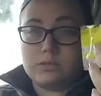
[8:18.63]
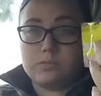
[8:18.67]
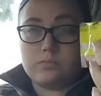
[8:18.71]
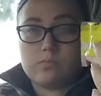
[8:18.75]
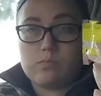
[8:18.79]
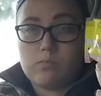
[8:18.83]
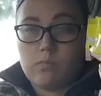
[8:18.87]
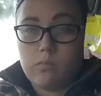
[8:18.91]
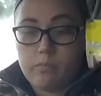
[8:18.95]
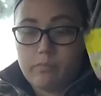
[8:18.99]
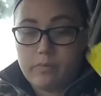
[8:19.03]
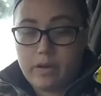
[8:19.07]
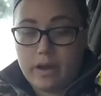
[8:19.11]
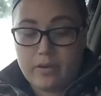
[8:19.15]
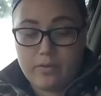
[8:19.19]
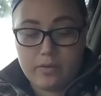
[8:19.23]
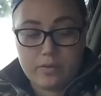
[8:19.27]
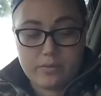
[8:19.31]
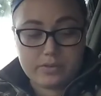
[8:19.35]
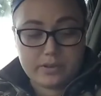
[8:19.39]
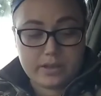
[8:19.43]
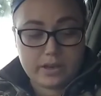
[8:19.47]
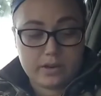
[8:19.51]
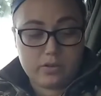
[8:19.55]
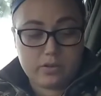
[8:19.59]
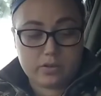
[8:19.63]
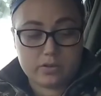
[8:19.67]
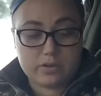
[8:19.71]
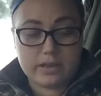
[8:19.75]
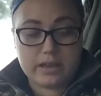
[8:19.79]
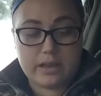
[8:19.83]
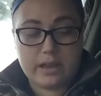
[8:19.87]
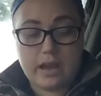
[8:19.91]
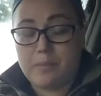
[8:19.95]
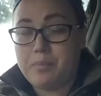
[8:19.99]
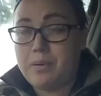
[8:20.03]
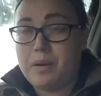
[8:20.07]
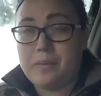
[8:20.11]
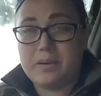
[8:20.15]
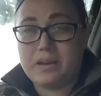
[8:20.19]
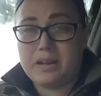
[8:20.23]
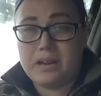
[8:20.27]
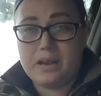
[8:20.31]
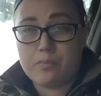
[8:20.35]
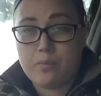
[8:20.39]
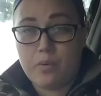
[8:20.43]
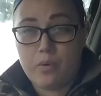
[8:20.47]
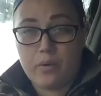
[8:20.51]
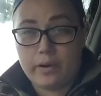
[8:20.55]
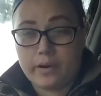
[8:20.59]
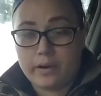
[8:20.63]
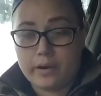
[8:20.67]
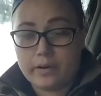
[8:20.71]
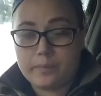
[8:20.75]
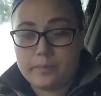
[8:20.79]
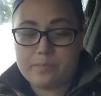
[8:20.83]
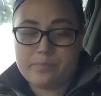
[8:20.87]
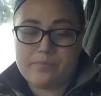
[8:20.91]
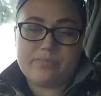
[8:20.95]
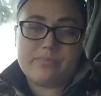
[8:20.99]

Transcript: look, I won't say the whole thing. I probably could eat more.